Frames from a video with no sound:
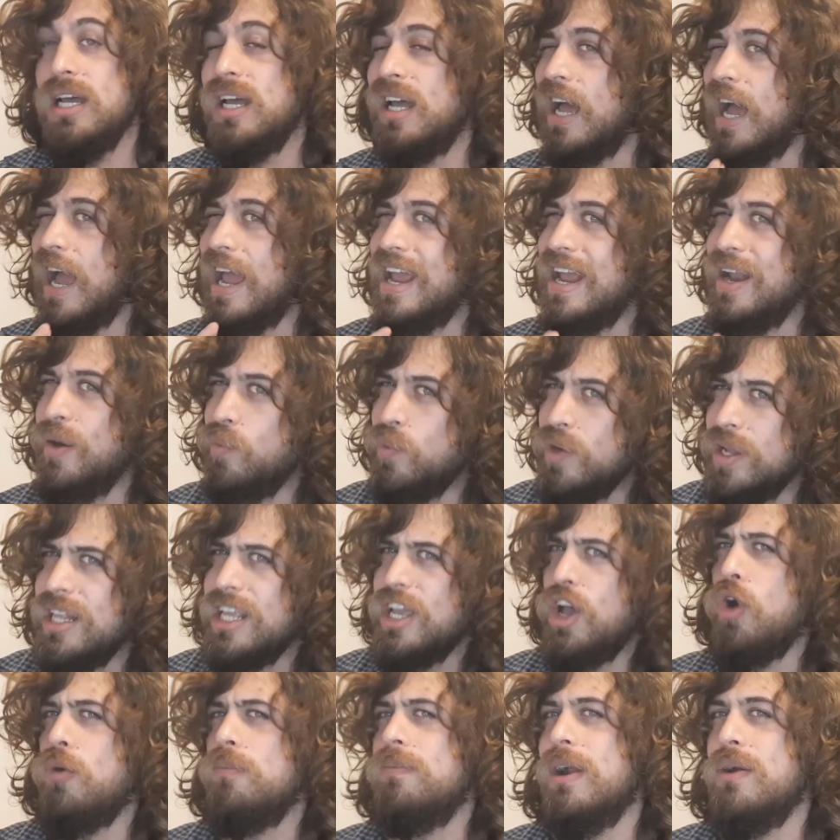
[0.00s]
I really
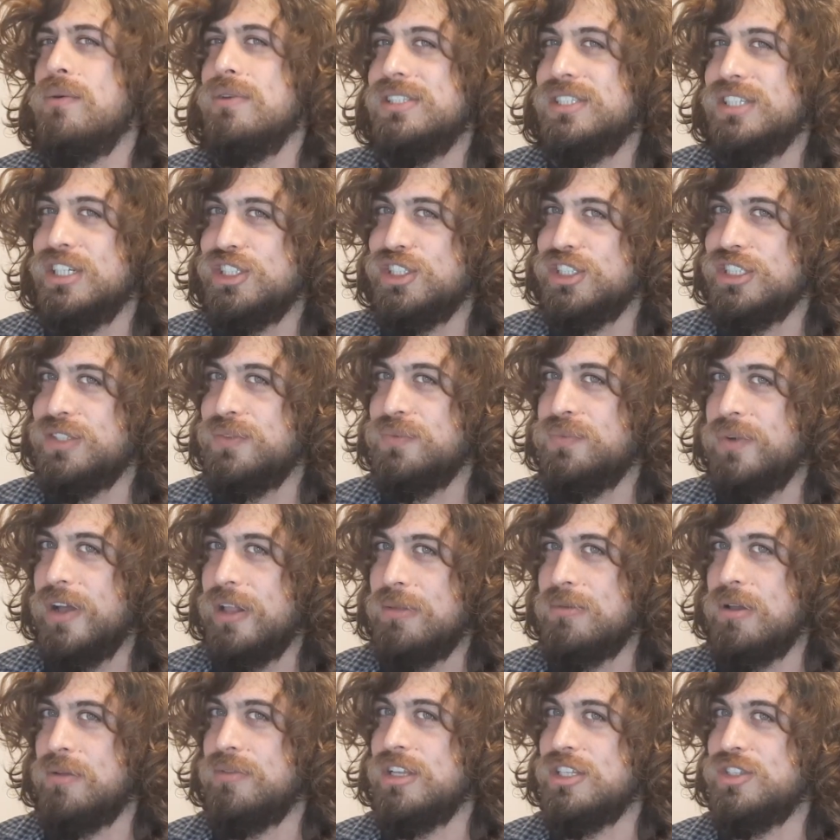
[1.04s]
hope my research doesn't fail
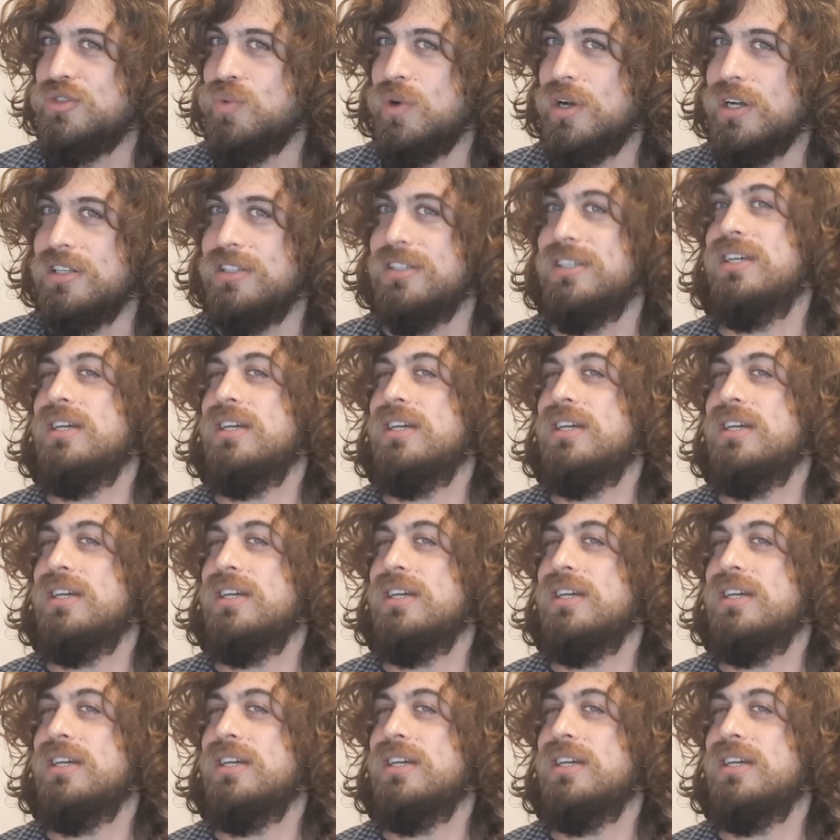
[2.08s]
me on this one.